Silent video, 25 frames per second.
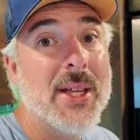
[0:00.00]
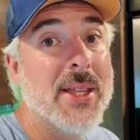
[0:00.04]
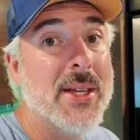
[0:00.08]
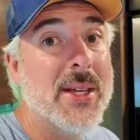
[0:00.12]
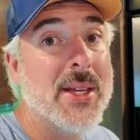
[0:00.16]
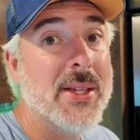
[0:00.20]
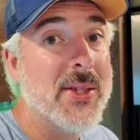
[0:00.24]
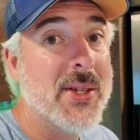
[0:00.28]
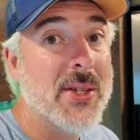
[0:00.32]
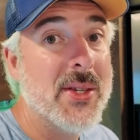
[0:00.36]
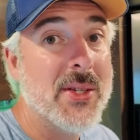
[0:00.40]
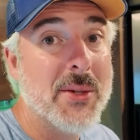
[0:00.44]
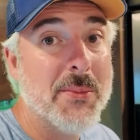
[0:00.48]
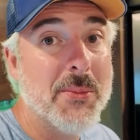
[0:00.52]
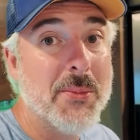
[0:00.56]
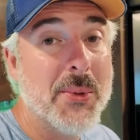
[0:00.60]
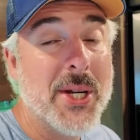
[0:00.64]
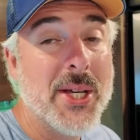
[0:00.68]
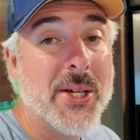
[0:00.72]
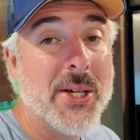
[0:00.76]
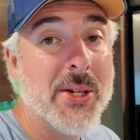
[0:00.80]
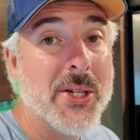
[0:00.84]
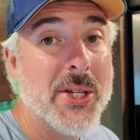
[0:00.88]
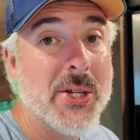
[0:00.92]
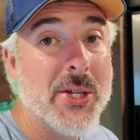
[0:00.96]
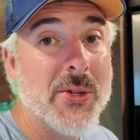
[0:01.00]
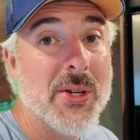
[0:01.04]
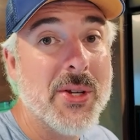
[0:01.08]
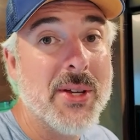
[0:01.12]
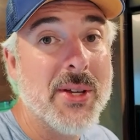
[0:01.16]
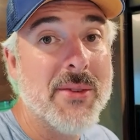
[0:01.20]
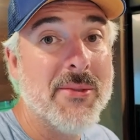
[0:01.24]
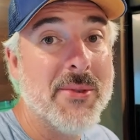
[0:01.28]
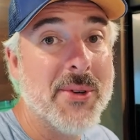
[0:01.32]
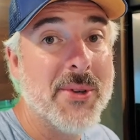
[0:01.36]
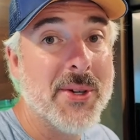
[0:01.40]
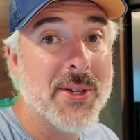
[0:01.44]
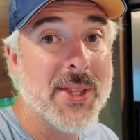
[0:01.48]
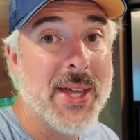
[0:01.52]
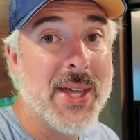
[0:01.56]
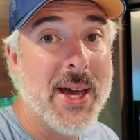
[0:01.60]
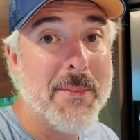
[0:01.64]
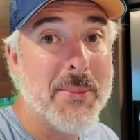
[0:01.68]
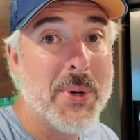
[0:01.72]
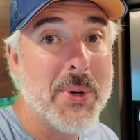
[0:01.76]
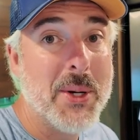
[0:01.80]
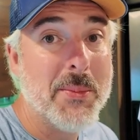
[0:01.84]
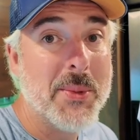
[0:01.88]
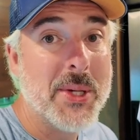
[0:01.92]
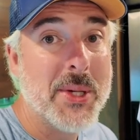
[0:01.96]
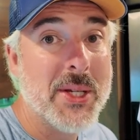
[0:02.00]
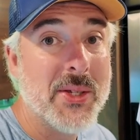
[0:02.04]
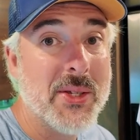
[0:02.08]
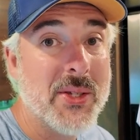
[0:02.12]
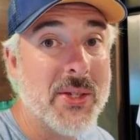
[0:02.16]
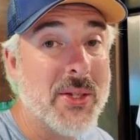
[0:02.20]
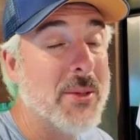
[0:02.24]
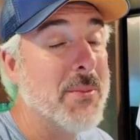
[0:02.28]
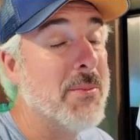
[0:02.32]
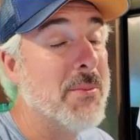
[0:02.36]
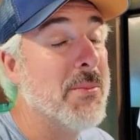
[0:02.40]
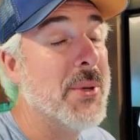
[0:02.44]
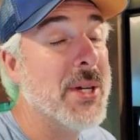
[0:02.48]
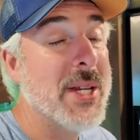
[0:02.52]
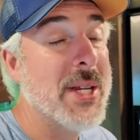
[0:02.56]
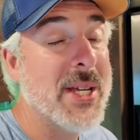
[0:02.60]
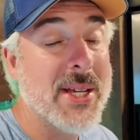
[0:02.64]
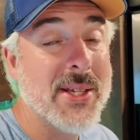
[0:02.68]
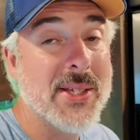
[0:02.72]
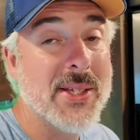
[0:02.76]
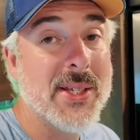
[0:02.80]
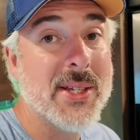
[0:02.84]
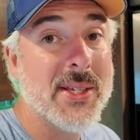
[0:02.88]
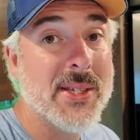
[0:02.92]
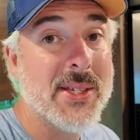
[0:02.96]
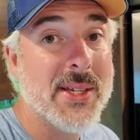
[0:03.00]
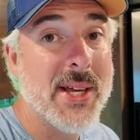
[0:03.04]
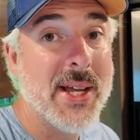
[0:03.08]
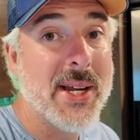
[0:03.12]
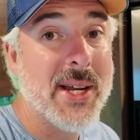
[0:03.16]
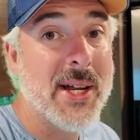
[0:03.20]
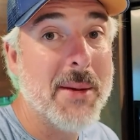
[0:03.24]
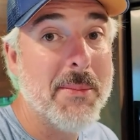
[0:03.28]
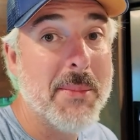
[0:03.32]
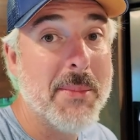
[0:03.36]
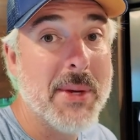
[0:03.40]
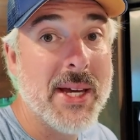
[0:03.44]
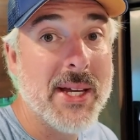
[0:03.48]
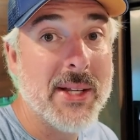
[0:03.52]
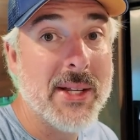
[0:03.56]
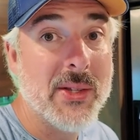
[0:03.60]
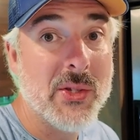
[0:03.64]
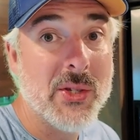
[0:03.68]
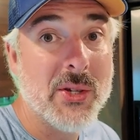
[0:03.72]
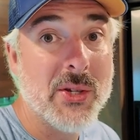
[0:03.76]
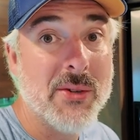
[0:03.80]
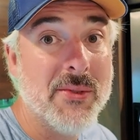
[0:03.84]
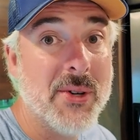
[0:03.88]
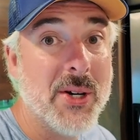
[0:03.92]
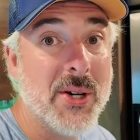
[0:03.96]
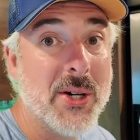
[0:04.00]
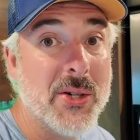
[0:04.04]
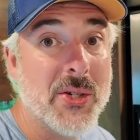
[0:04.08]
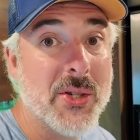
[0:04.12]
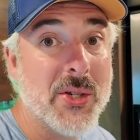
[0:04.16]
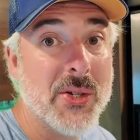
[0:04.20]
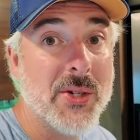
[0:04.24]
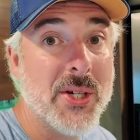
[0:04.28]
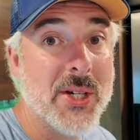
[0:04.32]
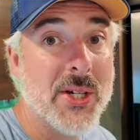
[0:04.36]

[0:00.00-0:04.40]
This is a pretty good unit for that purpose, pretty easy to set up, and so far so